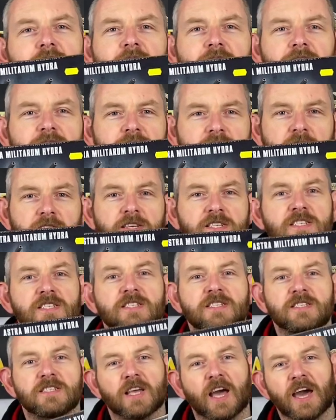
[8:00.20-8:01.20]
So this
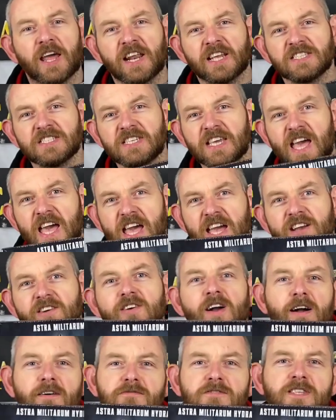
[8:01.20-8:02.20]
is an
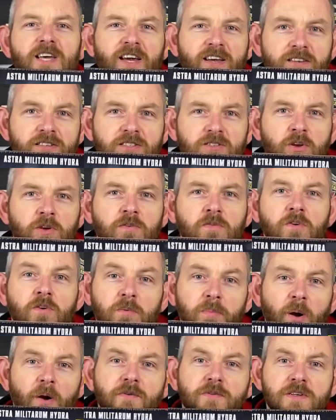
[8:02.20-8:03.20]
anti-aircraft tank. So if your
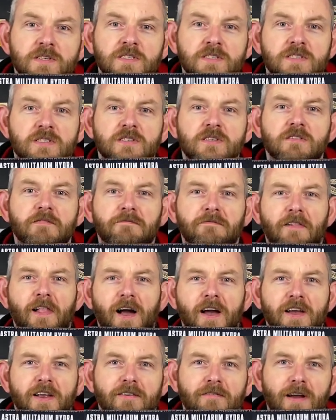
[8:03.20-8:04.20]
opponent's
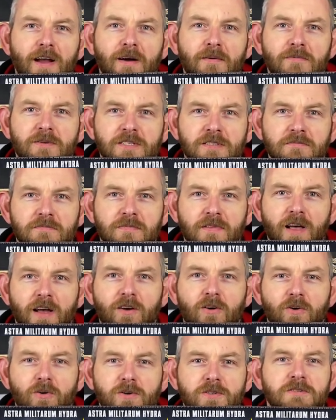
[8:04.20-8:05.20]
flying around with some
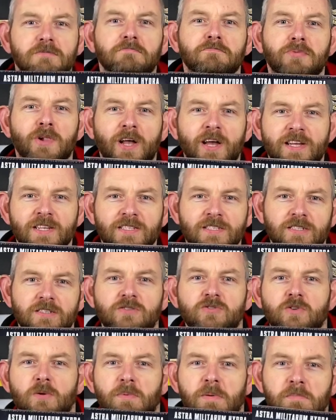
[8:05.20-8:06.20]
like awesome planes
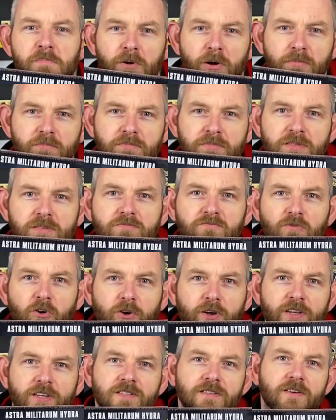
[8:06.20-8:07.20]
and dropping bombs and
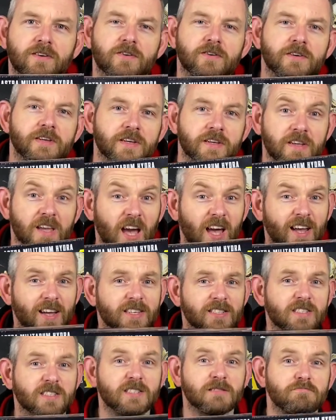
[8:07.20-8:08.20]
rockets on all your
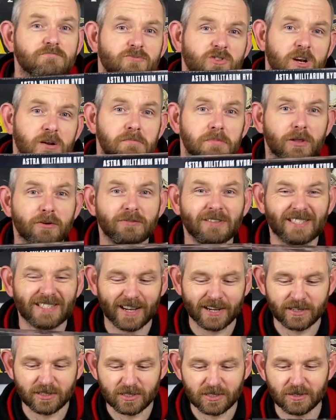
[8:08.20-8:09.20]
guys, and you're trying to blow your
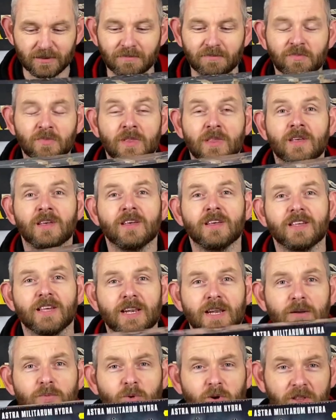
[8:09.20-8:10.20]
tanks up, you
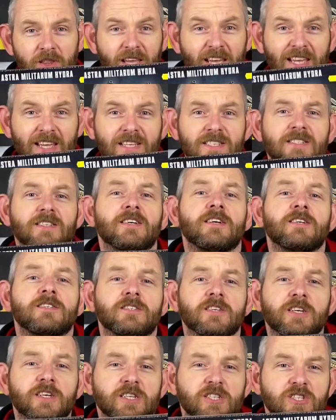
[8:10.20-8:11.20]
need one of these
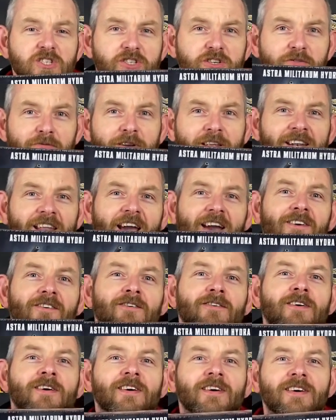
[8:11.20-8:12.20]
so you can shoot it
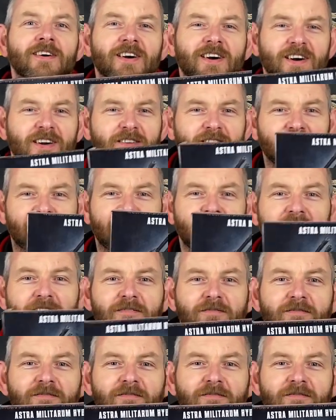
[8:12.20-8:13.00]
down and like